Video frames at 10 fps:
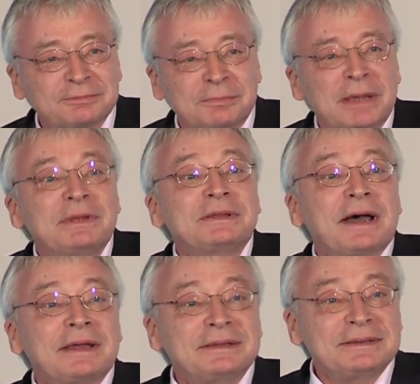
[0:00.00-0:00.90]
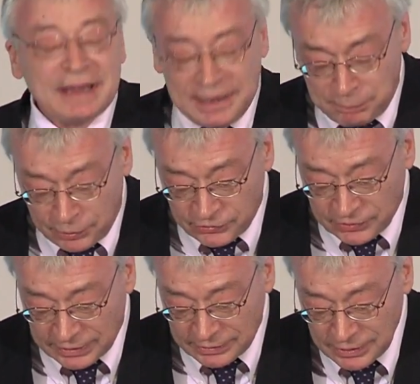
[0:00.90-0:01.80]
maybe
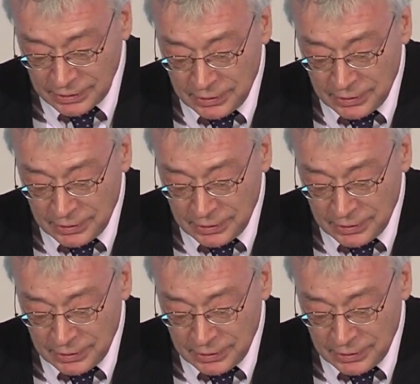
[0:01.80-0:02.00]
99%